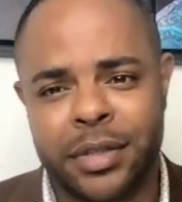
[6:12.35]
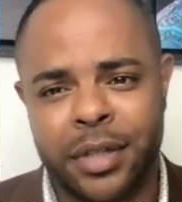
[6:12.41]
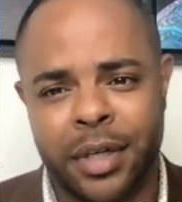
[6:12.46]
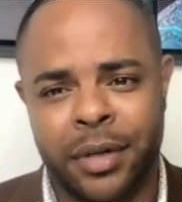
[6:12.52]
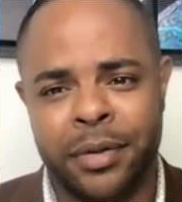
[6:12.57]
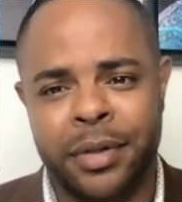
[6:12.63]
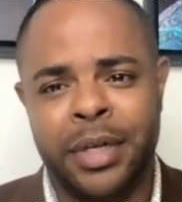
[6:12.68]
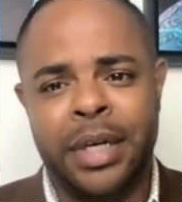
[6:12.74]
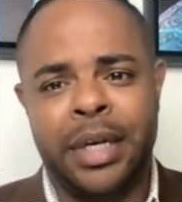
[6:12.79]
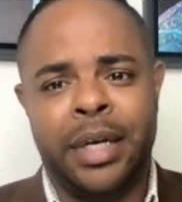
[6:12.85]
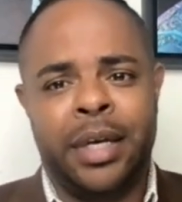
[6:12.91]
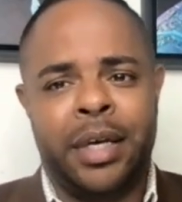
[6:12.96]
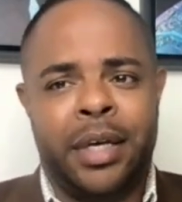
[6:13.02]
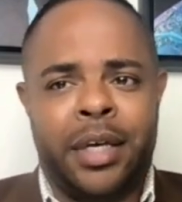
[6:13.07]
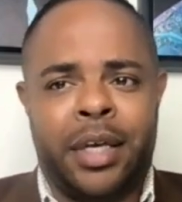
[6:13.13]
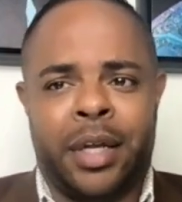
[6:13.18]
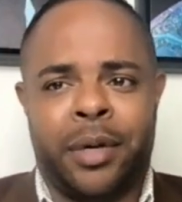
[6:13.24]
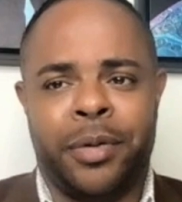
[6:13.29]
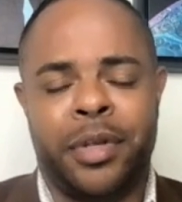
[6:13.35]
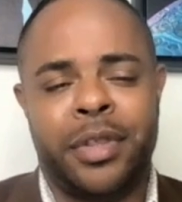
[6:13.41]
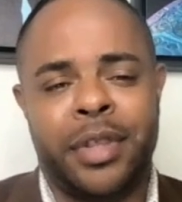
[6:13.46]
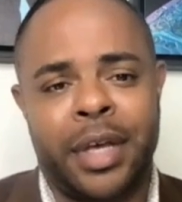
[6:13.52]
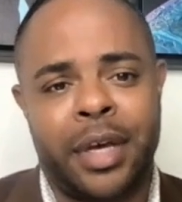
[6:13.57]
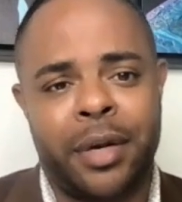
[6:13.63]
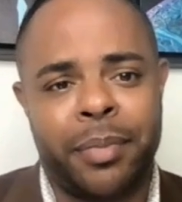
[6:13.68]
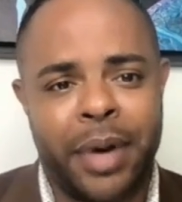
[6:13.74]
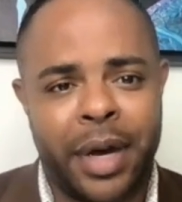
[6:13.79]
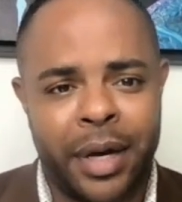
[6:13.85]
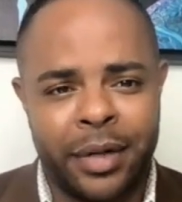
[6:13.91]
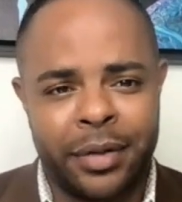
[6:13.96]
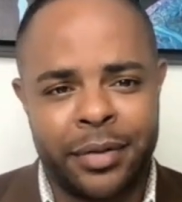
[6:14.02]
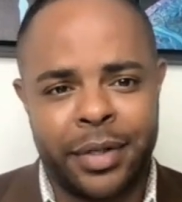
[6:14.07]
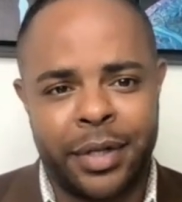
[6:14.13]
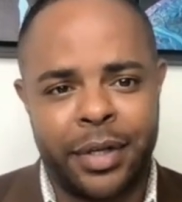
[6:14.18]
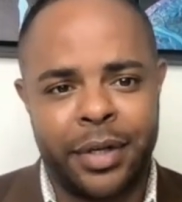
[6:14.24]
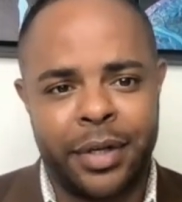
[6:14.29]
So, you think
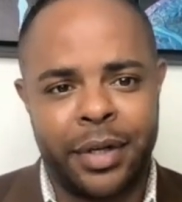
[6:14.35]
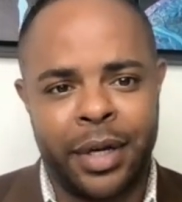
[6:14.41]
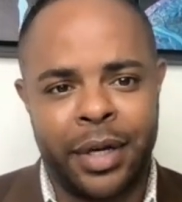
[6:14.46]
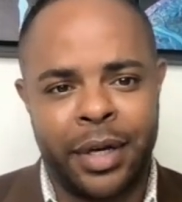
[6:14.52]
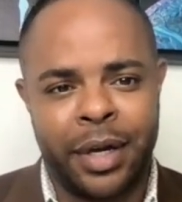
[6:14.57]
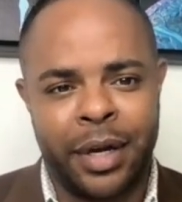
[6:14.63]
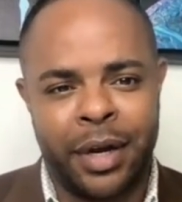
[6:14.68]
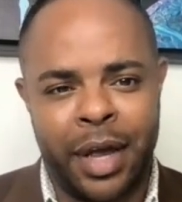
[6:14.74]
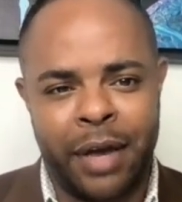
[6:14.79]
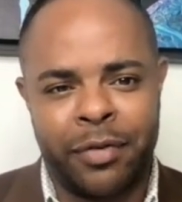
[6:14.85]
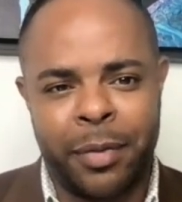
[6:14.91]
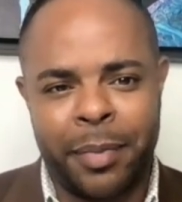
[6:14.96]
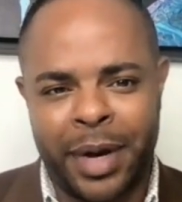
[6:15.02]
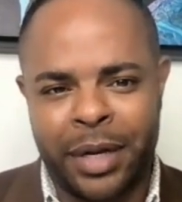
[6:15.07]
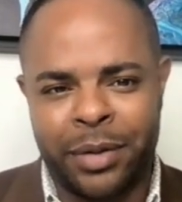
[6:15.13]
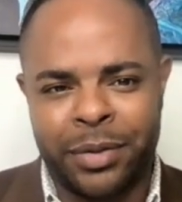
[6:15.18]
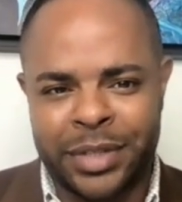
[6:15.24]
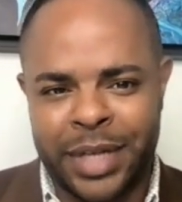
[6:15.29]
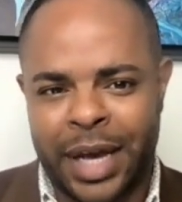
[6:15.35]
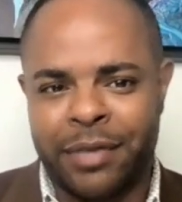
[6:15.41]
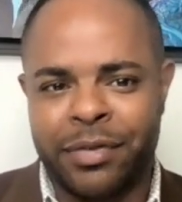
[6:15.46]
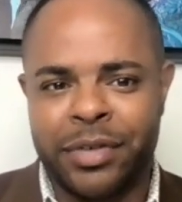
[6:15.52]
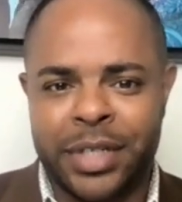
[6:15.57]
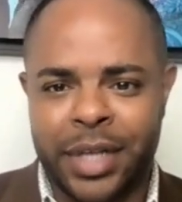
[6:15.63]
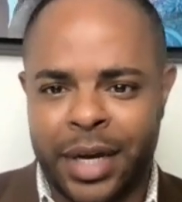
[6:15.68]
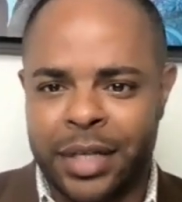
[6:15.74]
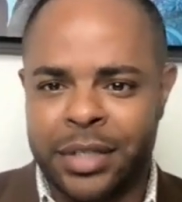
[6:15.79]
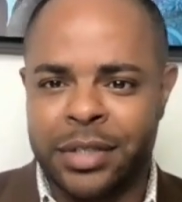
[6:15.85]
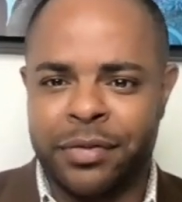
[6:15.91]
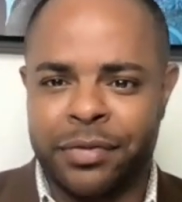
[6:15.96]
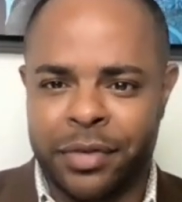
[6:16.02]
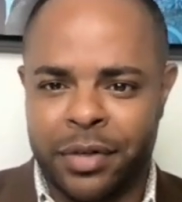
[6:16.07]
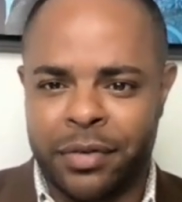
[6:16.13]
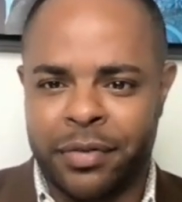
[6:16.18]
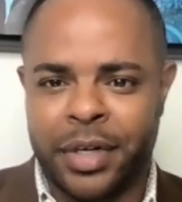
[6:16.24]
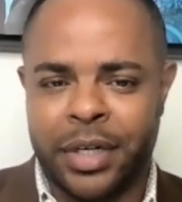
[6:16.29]
about everybody was advertising
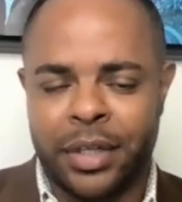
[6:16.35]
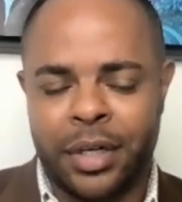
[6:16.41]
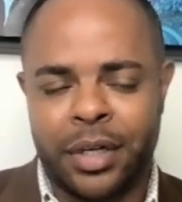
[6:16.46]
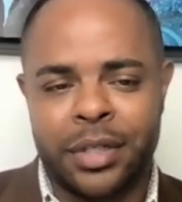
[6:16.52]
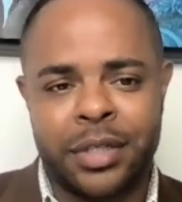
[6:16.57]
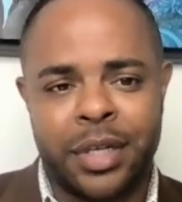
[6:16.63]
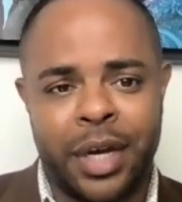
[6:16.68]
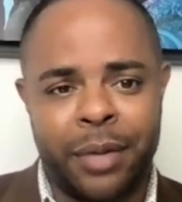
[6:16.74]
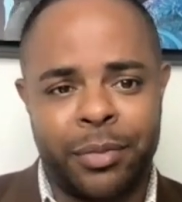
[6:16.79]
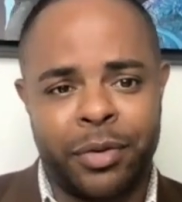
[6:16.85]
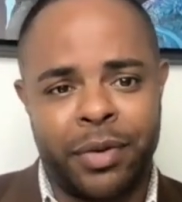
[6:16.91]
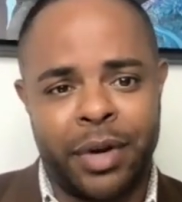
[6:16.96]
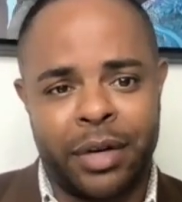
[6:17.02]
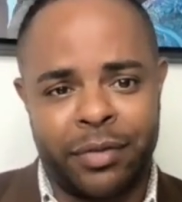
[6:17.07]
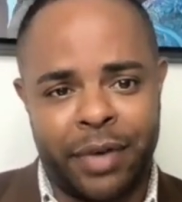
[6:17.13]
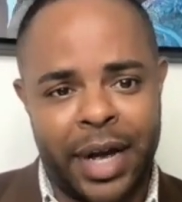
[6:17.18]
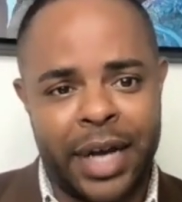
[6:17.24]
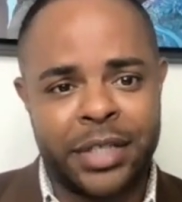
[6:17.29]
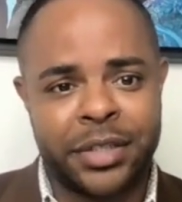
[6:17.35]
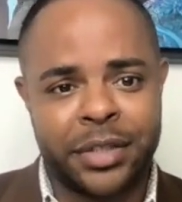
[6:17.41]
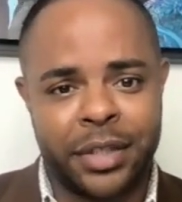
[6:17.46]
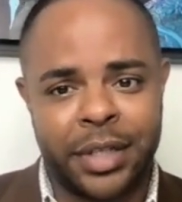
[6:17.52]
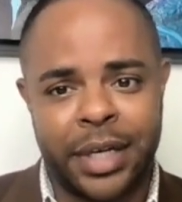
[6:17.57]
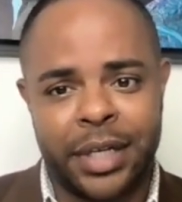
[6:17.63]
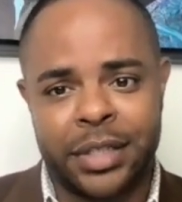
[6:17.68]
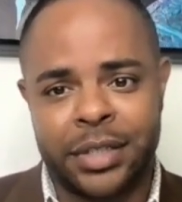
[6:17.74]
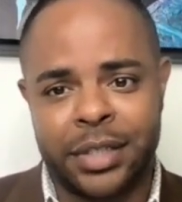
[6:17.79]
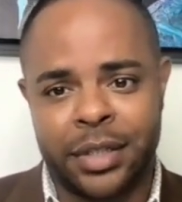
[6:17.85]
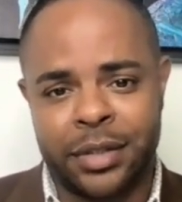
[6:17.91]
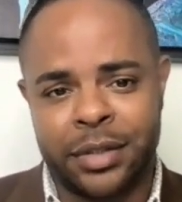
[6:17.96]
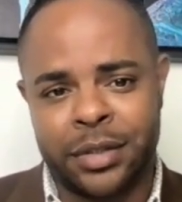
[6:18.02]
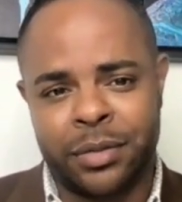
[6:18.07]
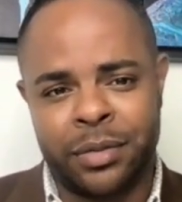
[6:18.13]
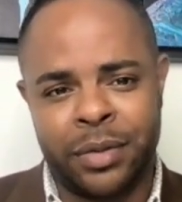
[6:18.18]
for a very long time around rational data signals.